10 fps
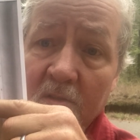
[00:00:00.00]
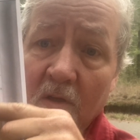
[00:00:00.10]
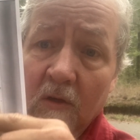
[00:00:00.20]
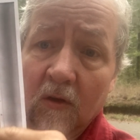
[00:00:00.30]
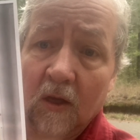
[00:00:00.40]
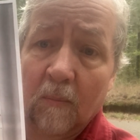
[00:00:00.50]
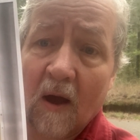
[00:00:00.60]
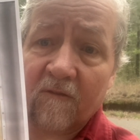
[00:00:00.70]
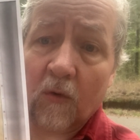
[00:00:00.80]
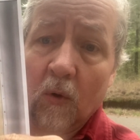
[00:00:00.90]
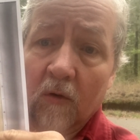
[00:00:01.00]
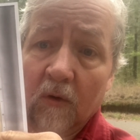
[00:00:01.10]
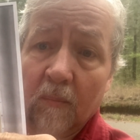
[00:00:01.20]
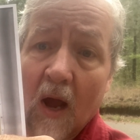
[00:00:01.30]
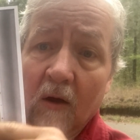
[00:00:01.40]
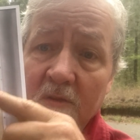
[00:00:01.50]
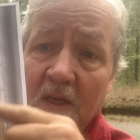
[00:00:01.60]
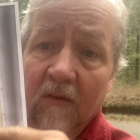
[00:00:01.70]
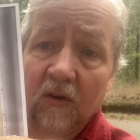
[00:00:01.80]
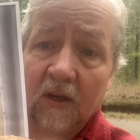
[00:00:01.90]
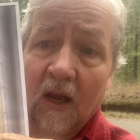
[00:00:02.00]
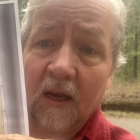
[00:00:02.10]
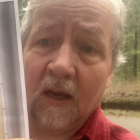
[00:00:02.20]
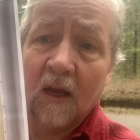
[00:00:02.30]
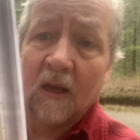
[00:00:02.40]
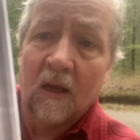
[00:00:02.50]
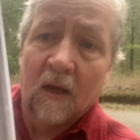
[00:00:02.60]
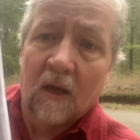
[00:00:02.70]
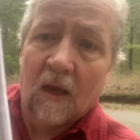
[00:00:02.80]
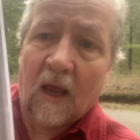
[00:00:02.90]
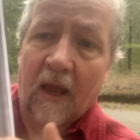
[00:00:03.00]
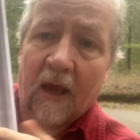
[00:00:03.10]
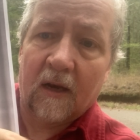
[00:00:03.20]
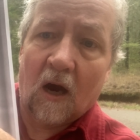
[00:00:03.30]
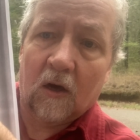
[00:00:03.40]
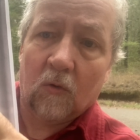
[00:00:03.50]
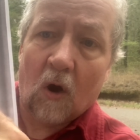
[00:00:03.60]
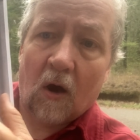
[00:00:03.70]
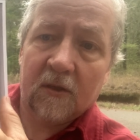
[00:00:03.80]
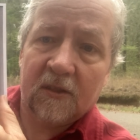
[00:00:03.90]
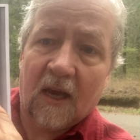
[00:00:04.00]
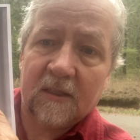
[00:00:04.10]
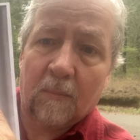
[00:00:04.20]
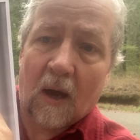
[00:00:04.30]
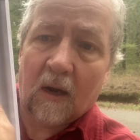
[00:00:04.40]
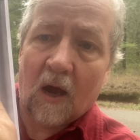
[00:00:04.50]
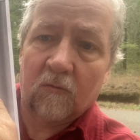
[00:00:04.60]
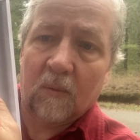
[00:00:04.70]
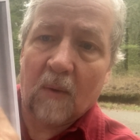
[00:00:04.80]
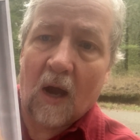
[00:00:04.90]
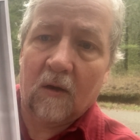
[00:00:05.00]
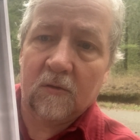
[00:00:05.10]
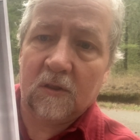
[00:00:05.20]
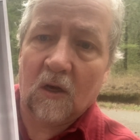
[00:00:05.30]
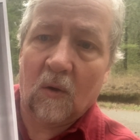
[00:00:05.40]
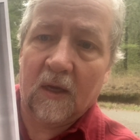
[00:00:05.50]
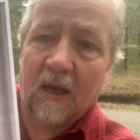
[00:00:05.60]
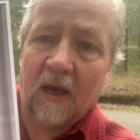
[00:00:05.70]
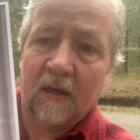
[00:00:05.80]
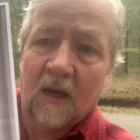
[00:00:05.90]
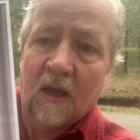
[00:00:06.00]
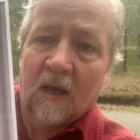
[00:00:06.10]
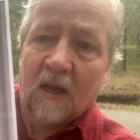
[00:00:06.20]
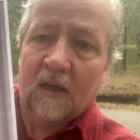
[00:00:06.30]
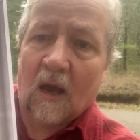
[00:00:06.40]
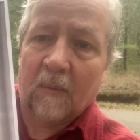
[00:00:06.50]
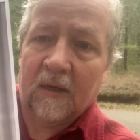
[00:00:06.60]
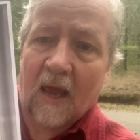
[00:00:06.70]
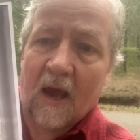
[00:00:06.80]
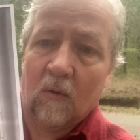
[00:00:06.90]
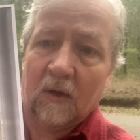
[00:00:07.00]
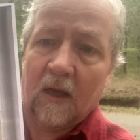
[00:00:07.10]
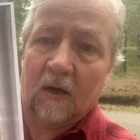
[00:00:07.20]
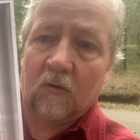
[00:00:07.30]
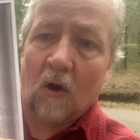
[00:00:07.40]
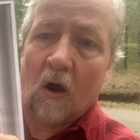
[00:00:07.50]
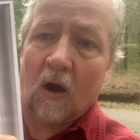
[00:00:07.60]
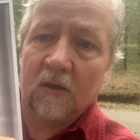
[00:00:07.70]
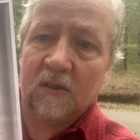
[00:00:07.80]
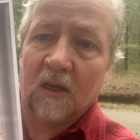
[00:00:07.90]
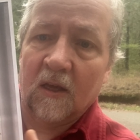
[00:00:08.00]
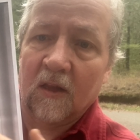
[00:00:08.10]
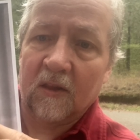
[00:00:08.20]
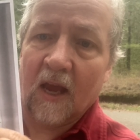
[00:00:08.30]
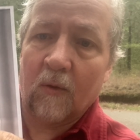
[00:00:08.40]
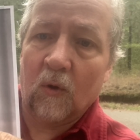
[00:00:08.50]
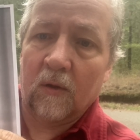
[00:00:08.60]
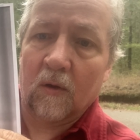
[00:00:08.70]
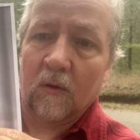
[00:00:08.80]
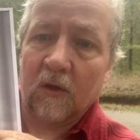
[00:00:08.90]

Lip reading: So you're dealing about 400 miles, give or take. And across, that's about 100 miles. So again, coming down and across, they were